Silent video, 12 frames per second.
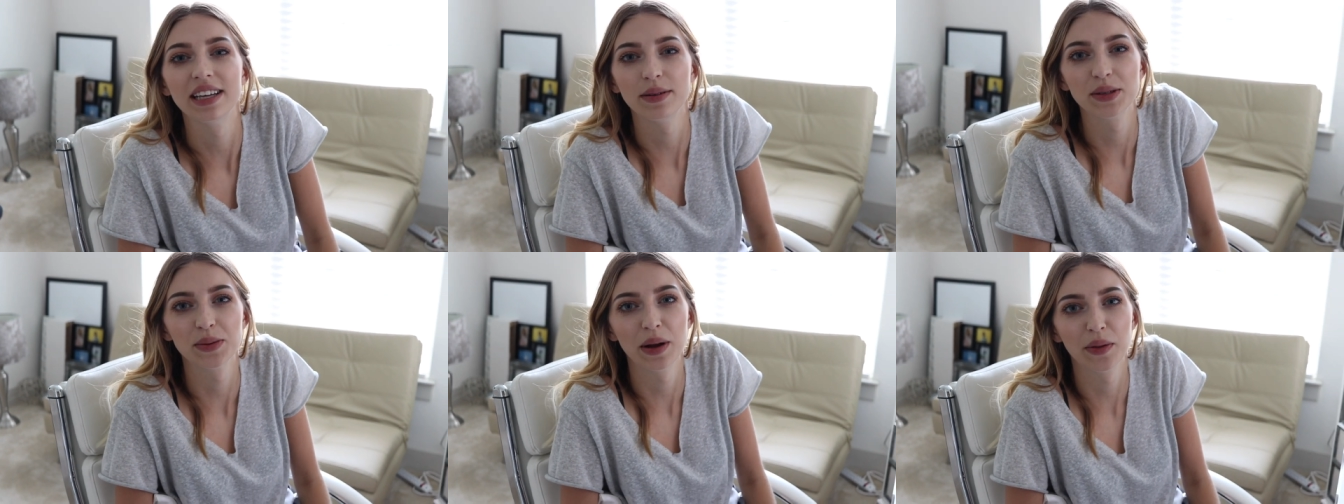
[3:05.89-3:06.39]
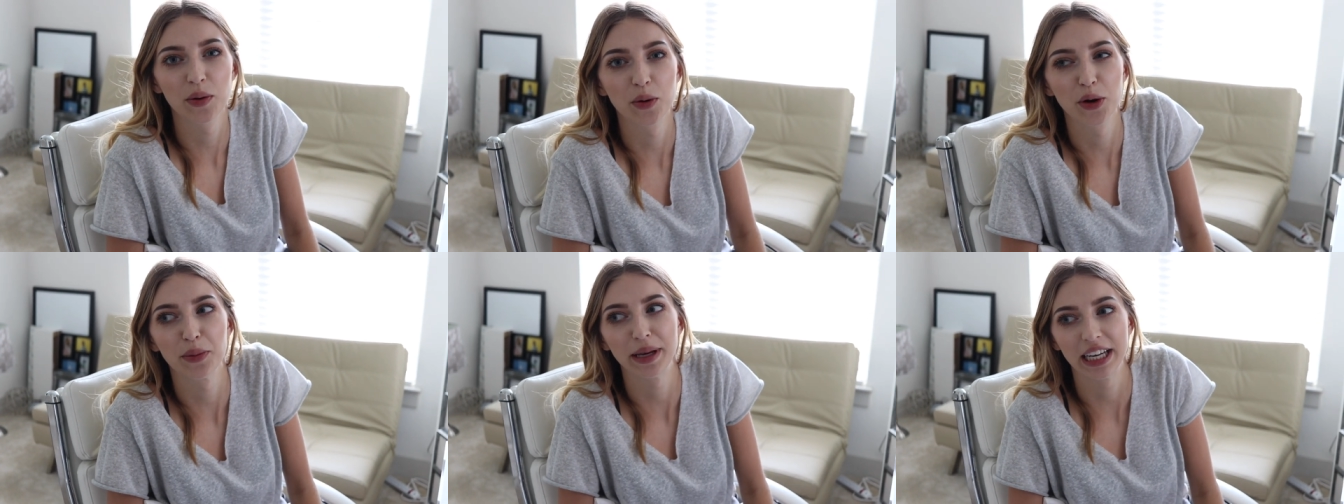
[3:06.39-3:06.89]
that was around the
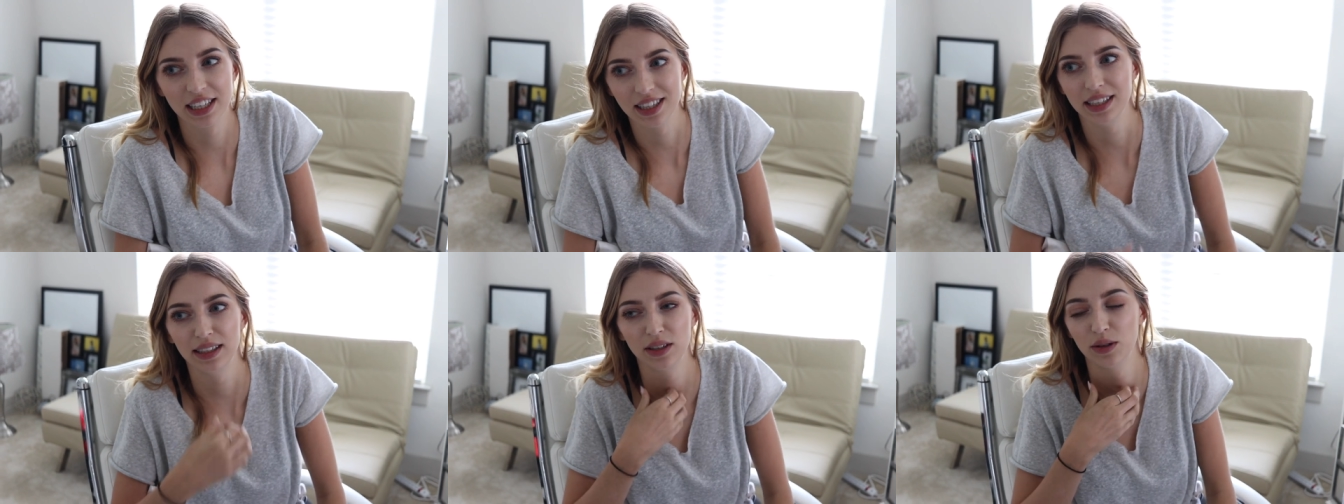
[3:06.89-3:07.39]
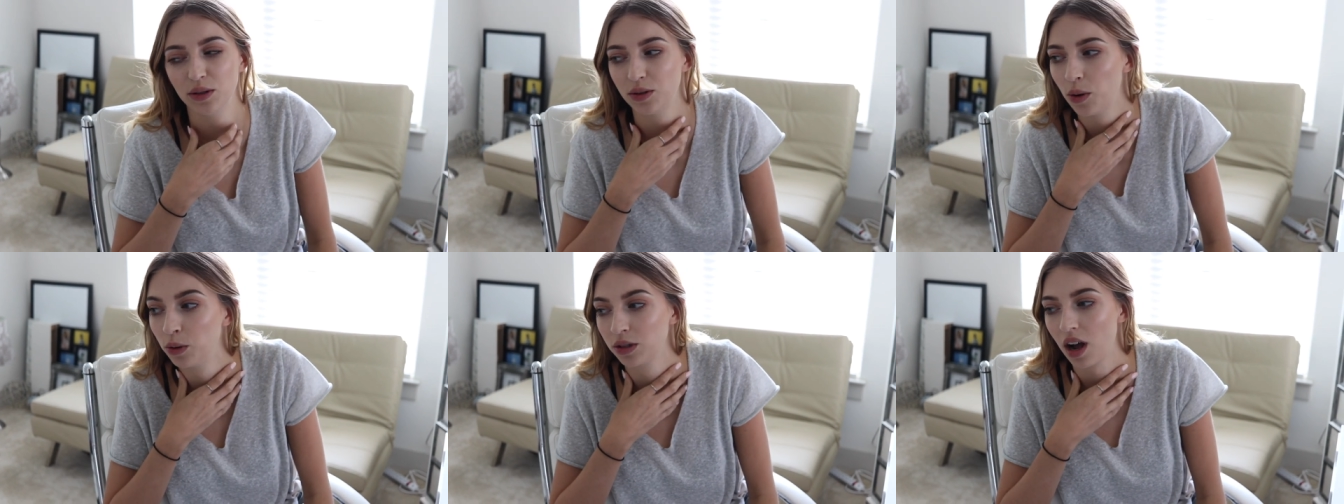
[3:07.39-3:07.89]
corner because
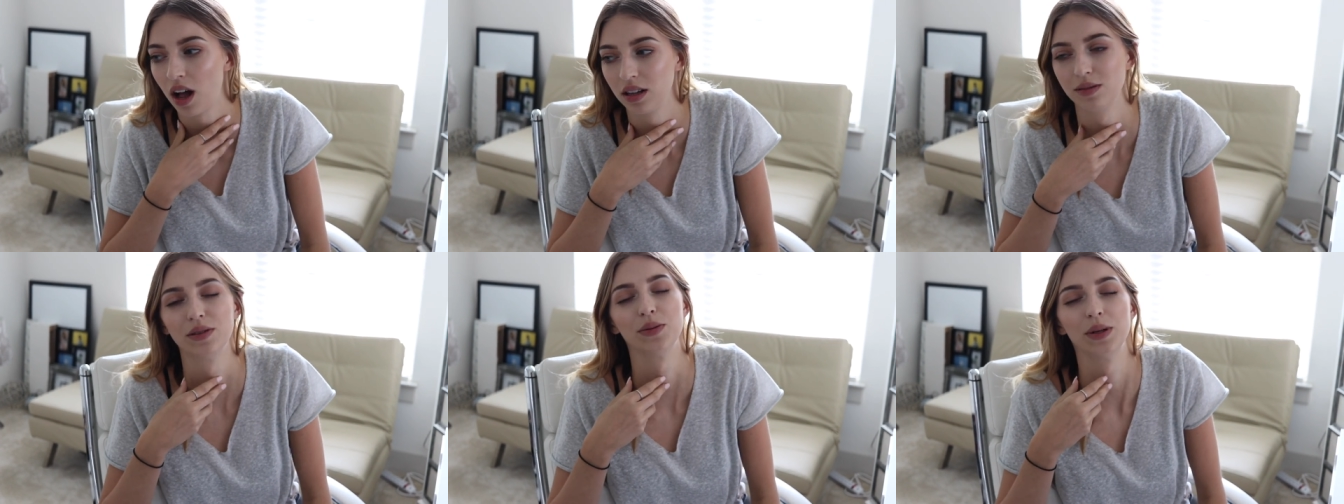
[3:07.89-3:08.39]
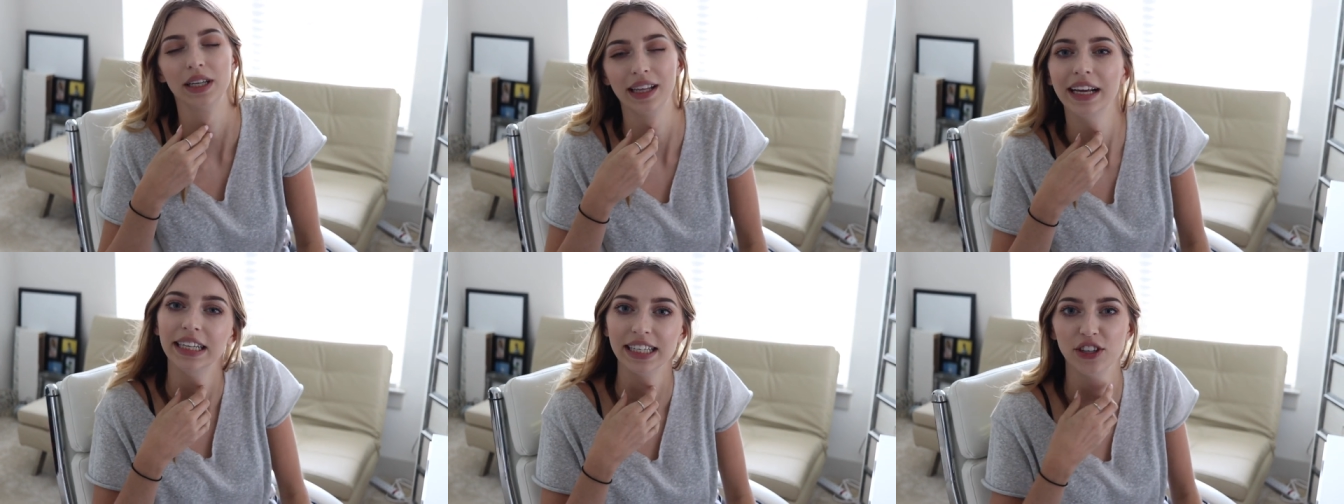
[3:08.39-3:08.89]
Lilo's old collar was really
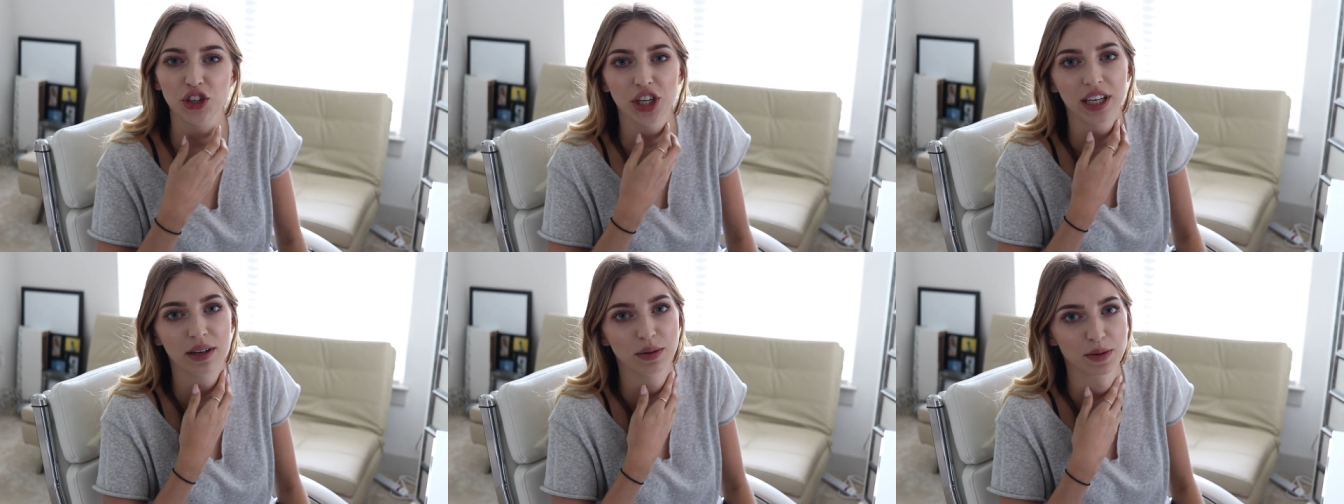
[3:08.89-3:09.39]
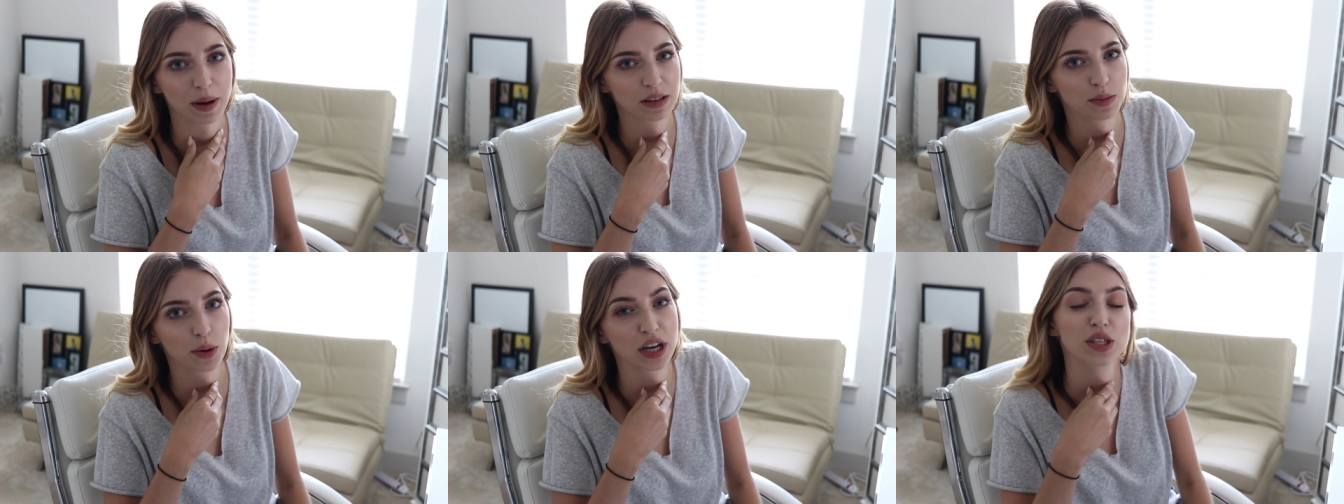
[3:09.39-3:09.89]
like dingy and it was about
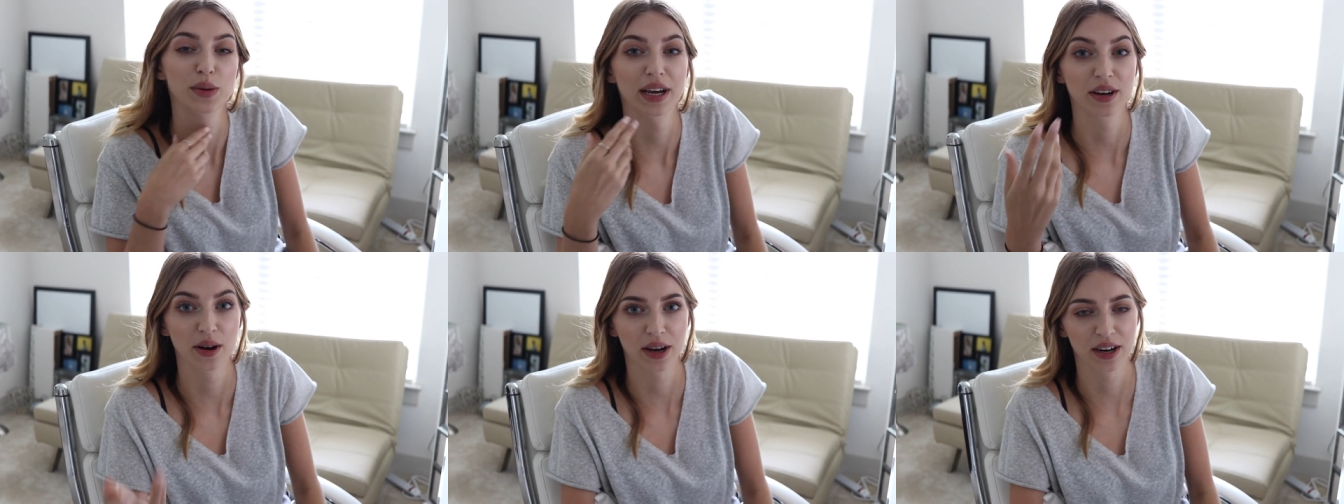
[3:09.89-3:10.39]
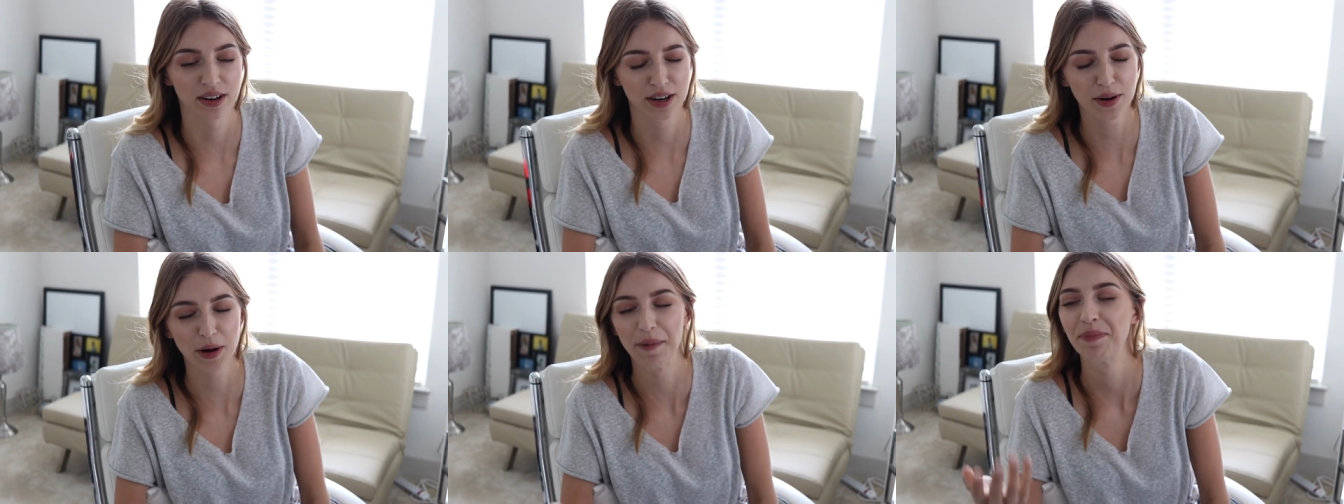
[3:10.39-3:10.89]
to break, so we had to go get her a
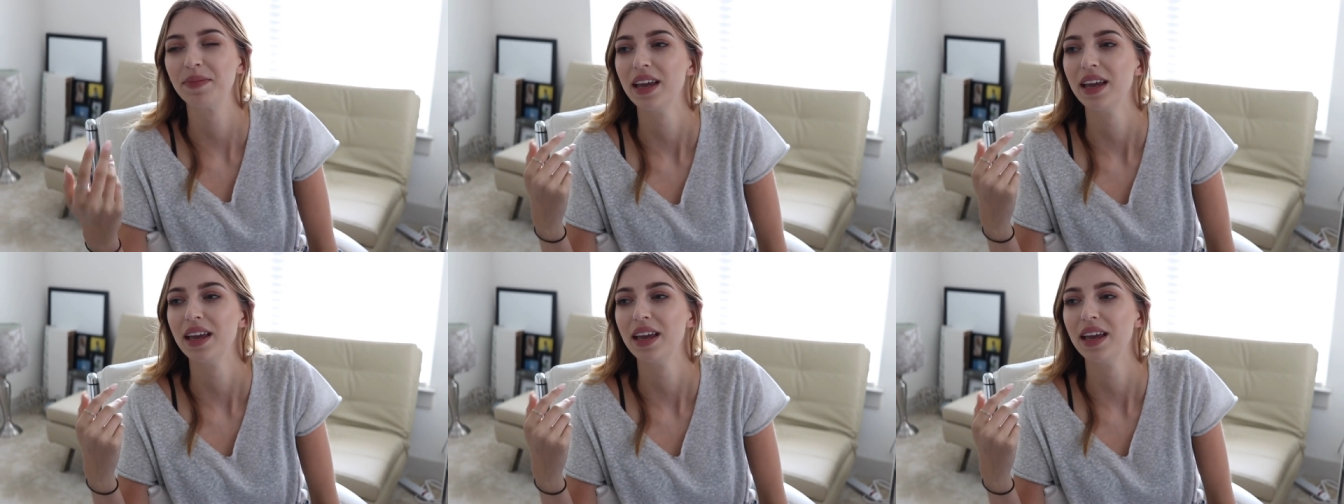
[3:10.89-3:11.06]
new one.